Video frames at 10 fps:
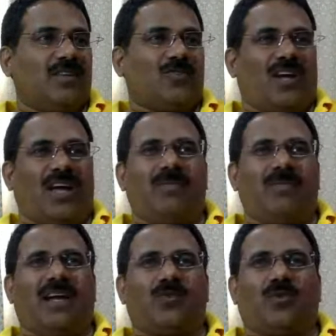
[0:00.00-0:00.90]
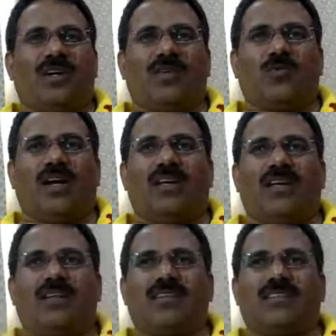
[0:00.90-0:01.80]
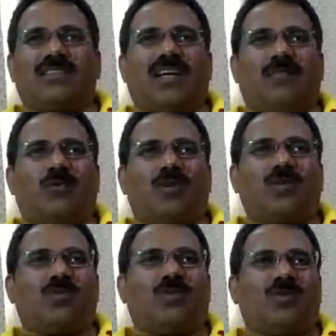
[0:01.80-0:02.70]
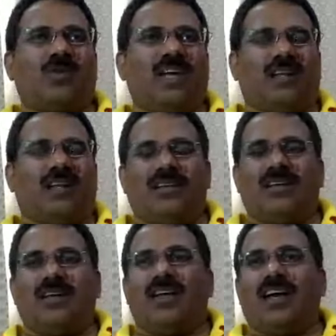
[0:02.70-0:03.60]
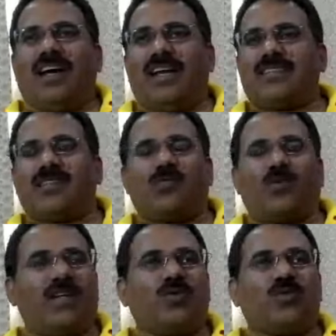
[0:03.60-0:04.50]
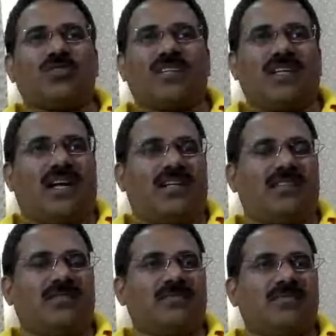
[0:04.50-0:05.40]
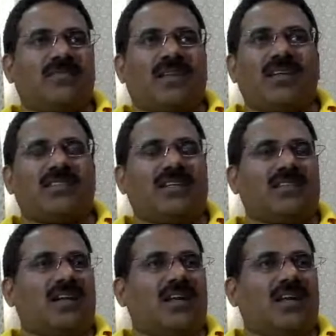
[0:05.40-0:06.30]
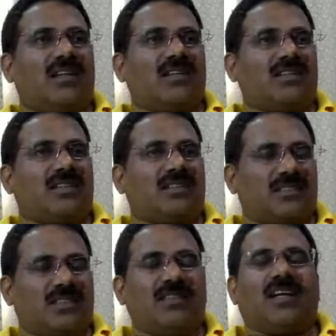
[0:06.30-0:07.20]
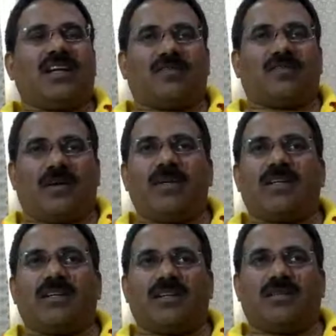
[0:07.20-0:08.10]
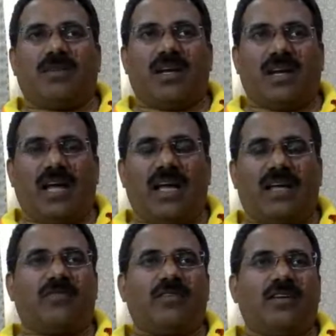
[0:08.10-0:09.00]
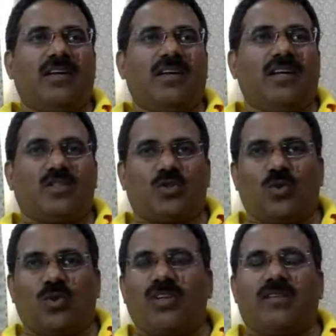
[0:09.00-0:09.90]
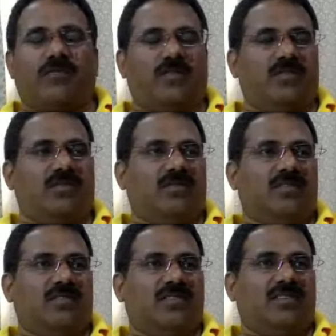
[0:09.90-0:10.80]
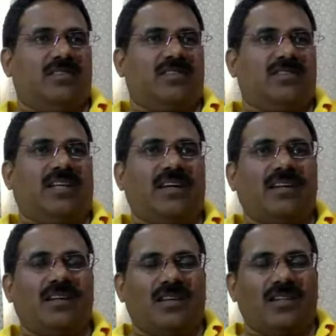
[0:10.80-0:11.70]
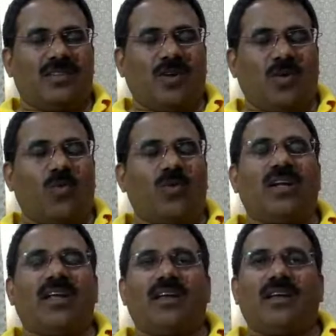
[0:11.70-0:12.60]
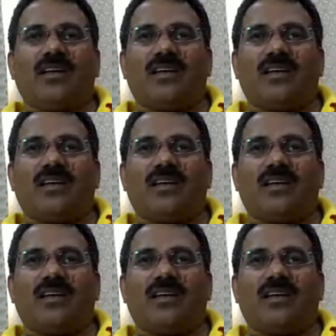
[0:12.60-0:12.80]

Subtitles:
So I began to wonder, why is he saying I'm going to go to hell? And I said, why do you say that? He said, the sin that I've committed in my life is so dreadful that the only